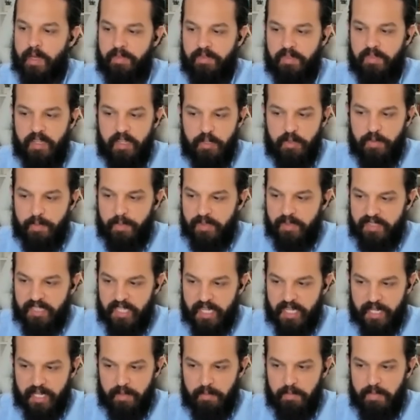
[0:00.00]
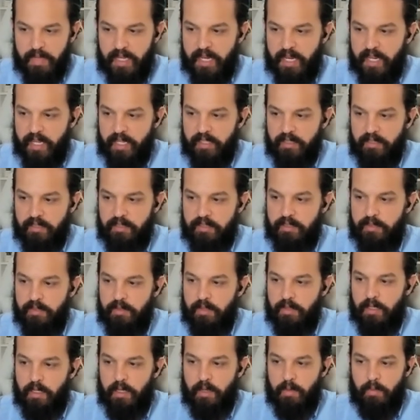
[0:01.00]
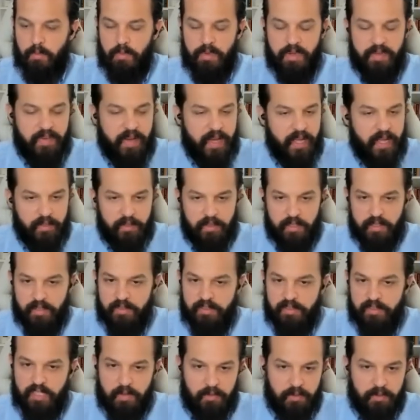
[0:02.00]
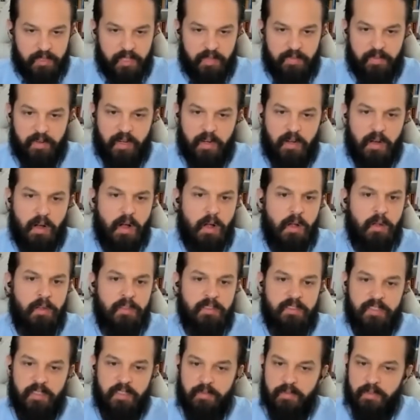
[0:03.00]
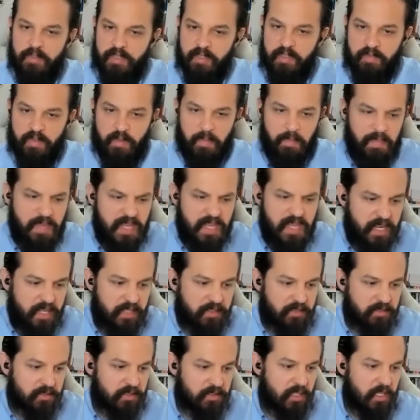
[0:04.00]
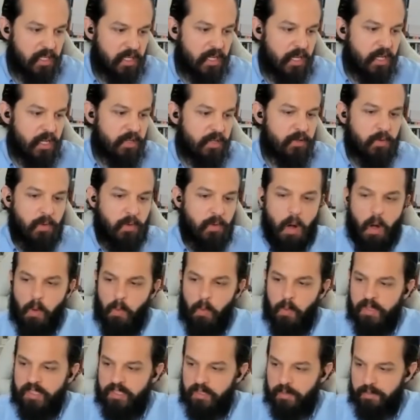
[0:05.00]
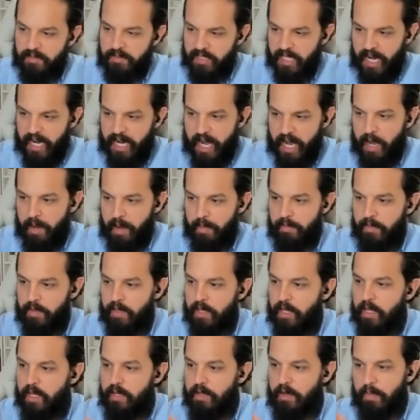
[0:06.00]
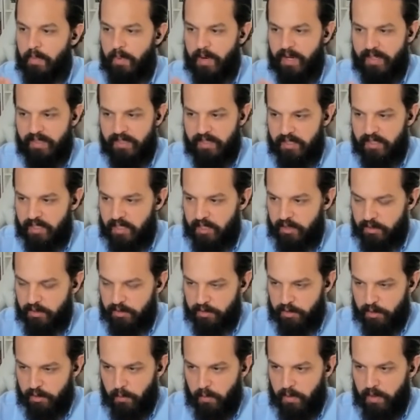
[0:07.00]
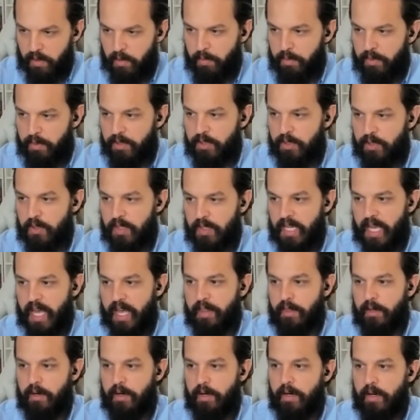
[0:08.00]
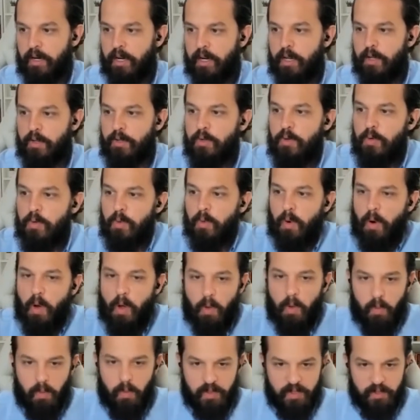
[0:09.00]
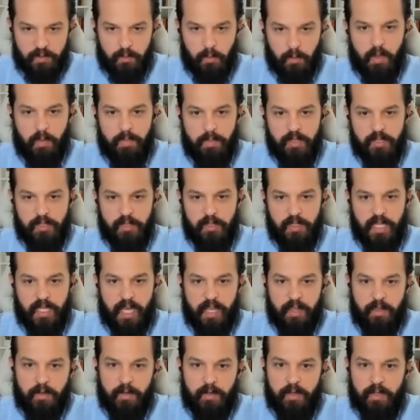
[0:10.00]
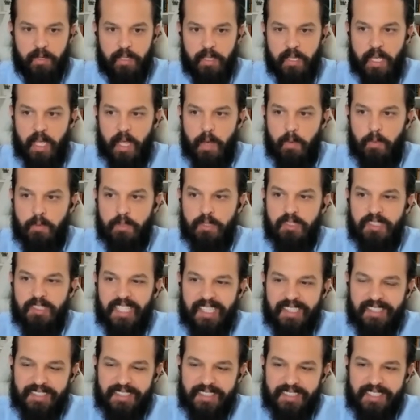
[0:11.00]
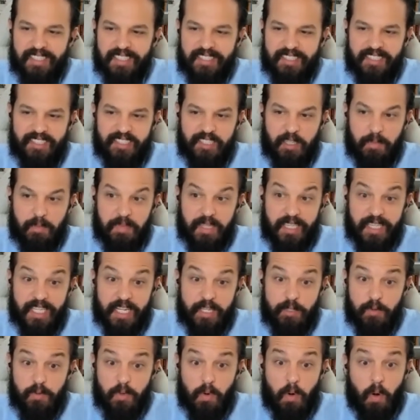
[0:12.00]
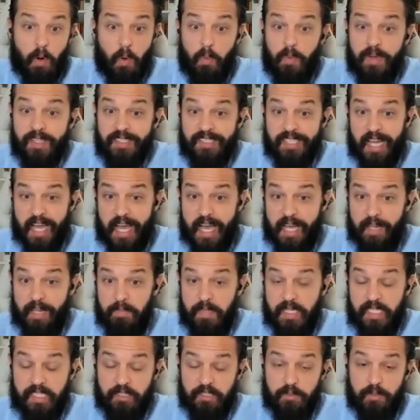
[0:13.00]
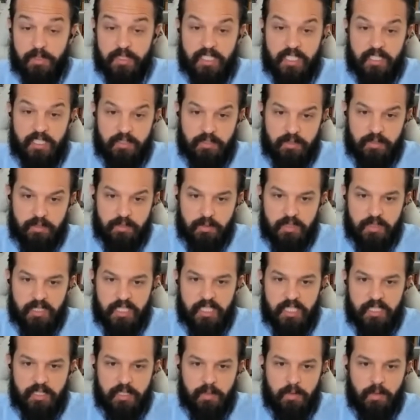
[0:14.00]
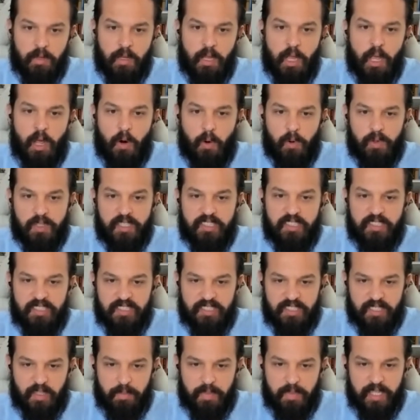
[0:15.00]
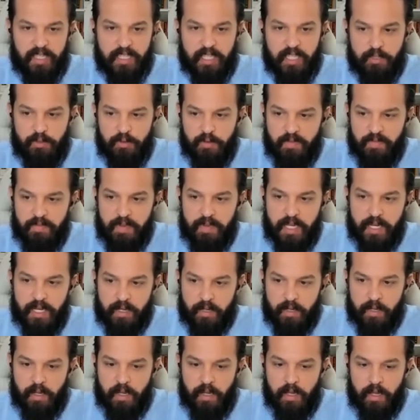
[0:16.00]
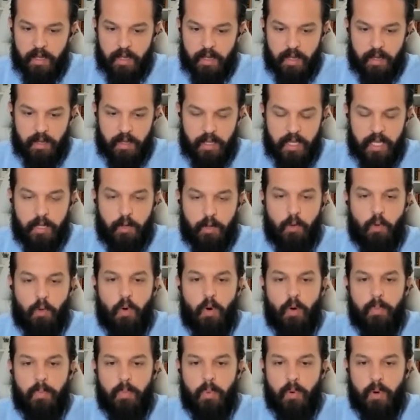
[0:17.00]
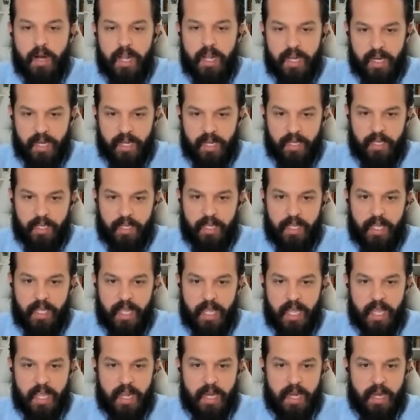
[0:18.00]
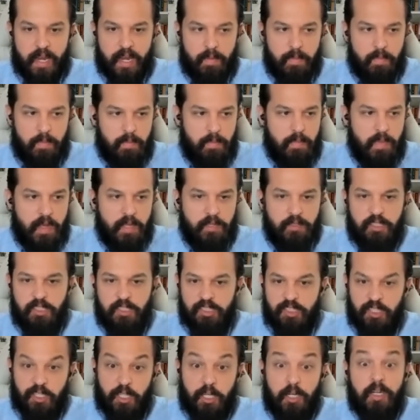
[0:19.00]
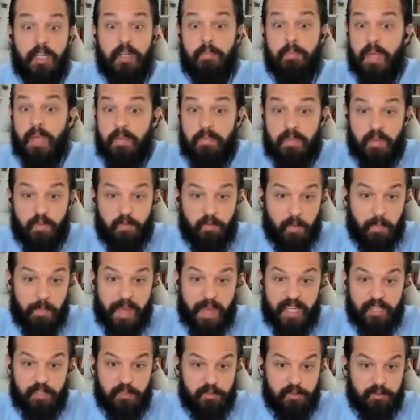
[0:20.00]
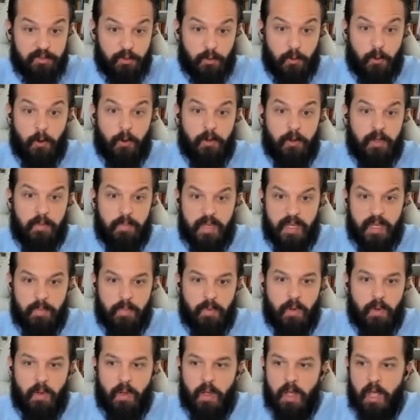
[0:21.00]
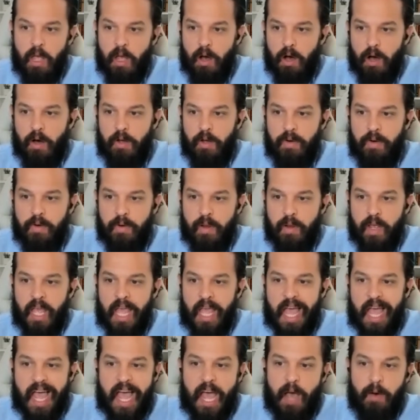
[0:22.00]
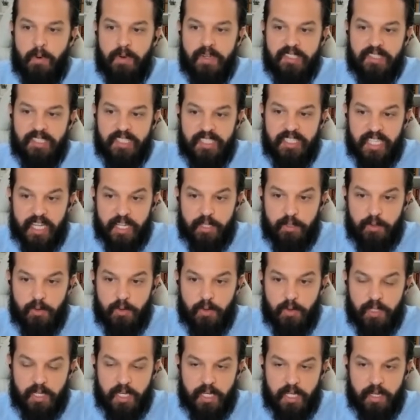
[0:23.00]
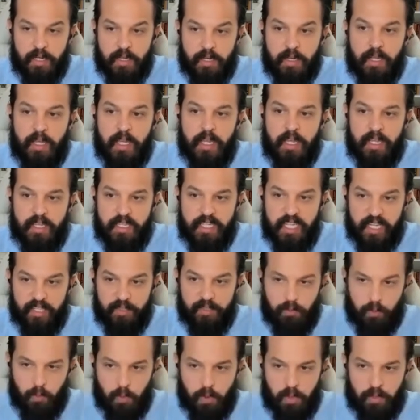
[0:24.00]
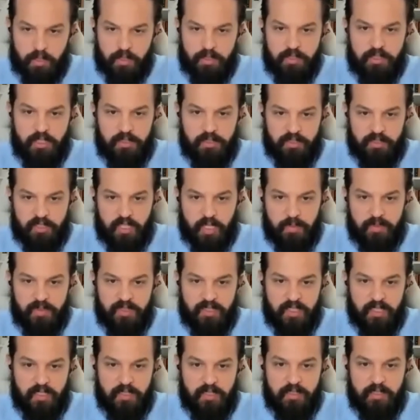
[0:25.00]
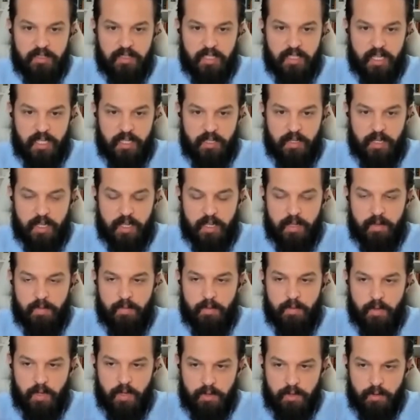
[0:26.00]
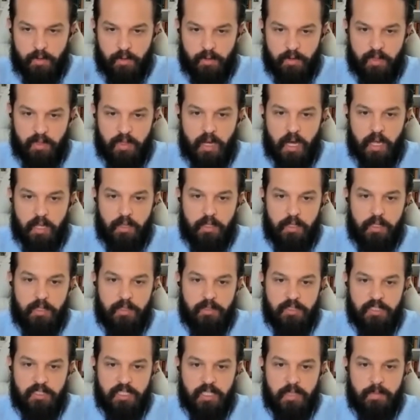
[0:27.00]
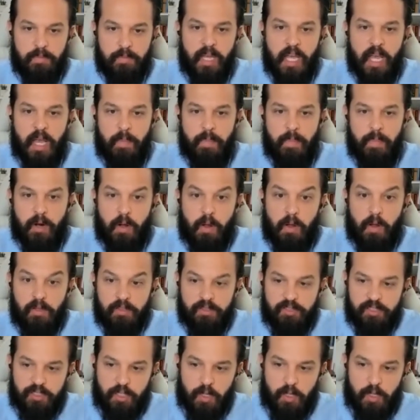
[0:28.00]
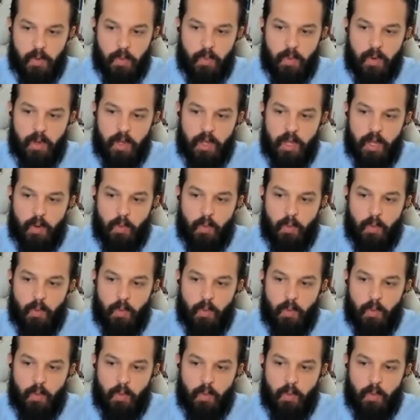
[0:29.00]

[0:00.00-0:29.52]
I've seen you present at meetings. Uh, we've had several different calls, several different meetings. You're always on time. Your presentations are well put together. You are always well put together. Would you say this is something that you always had because your attention to detail, or this is something that you've been uh, incorporating in in just learning maybe from mentors or other people on how is it that you can yes, work on your substance and in, in, in your thought leadership, but also